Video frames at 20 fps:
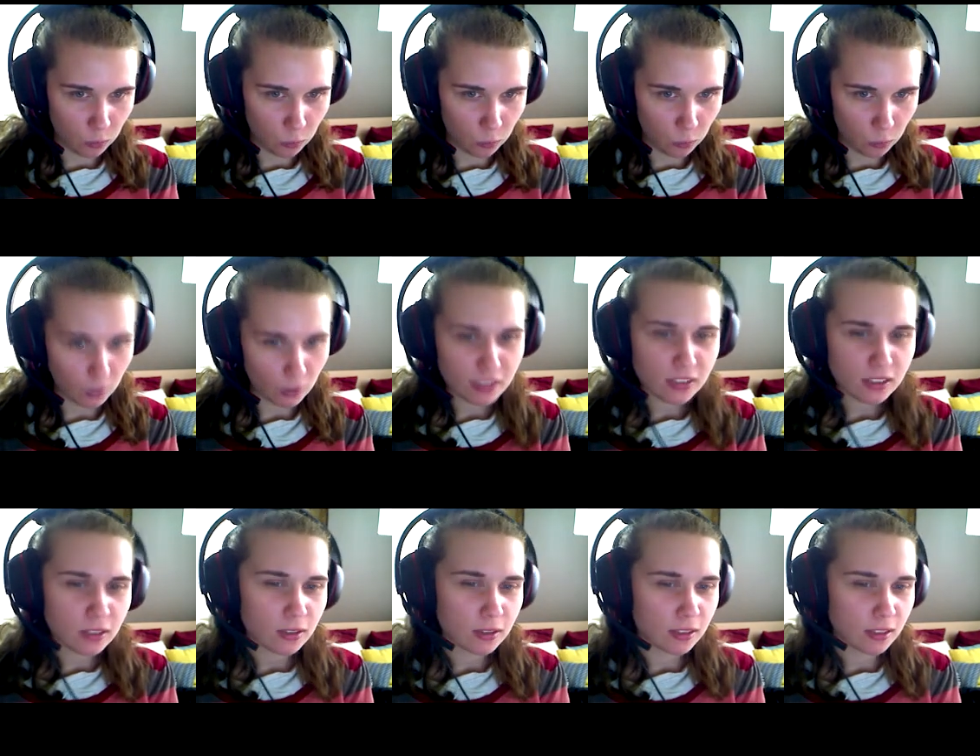What
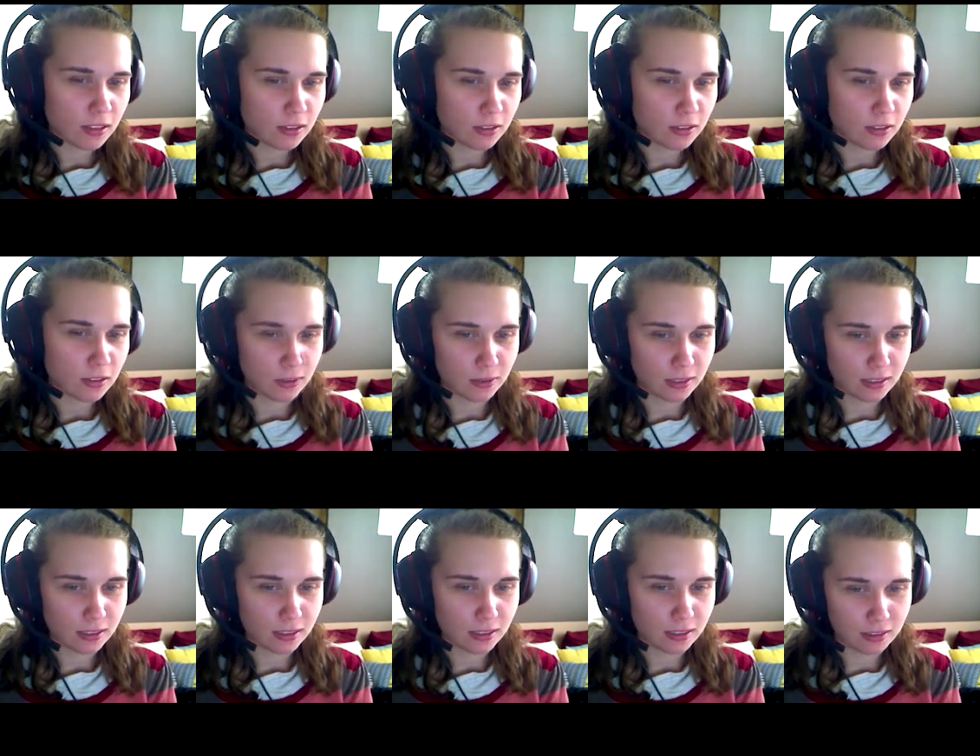do you think you're
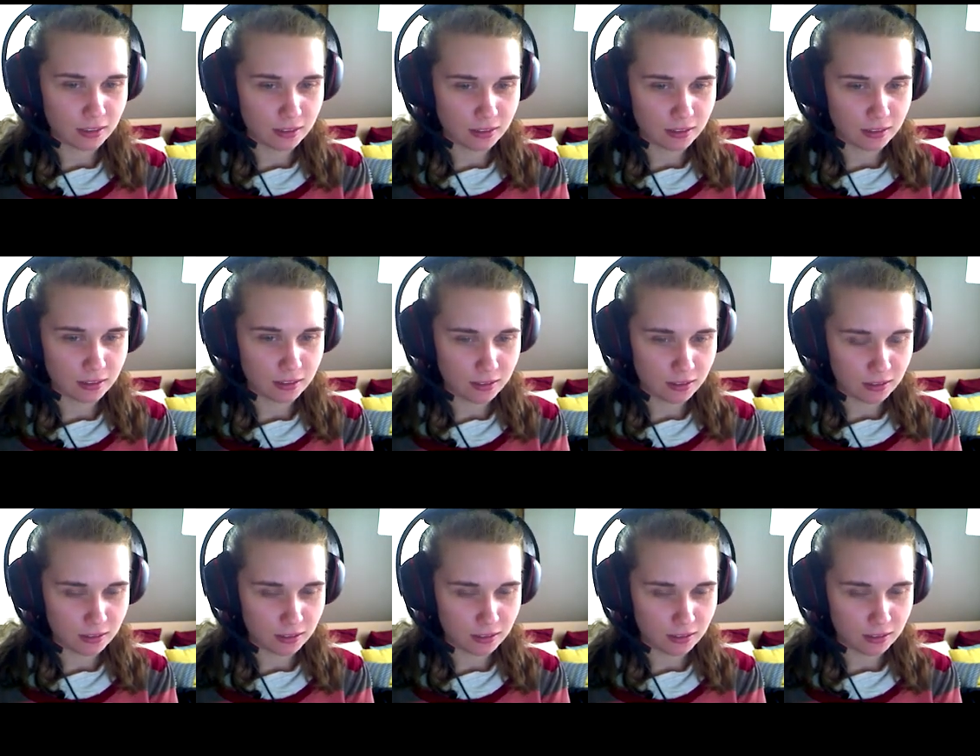doing?
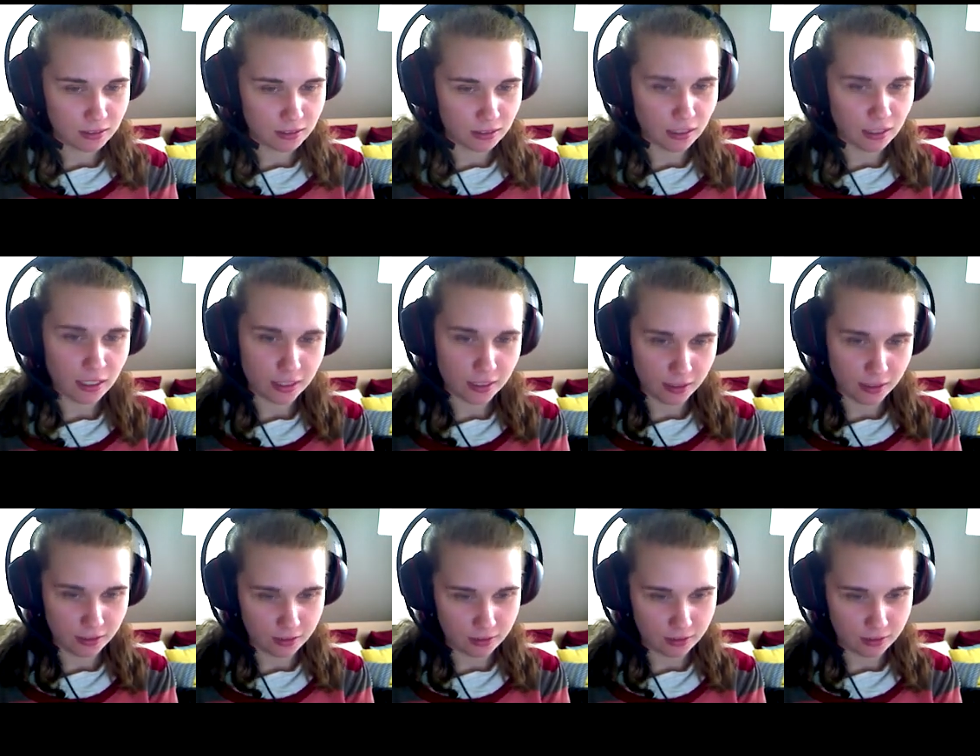Delilah.